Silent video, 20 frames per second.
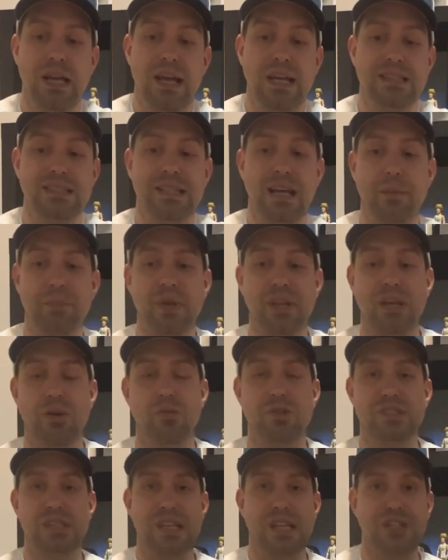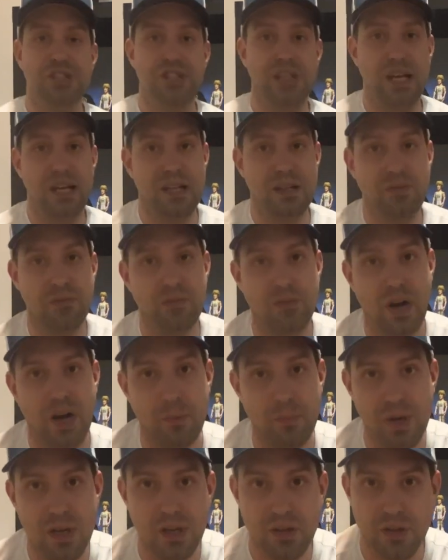except it was initiated
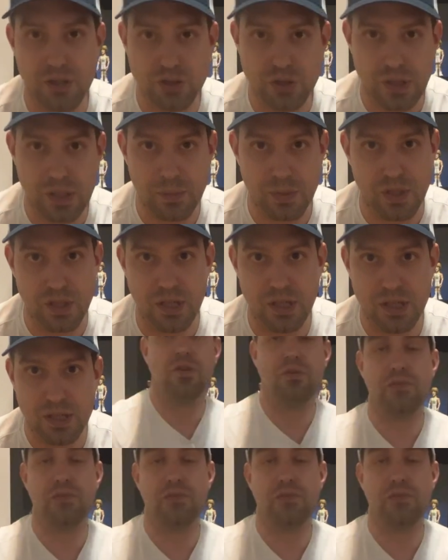from the dribbler.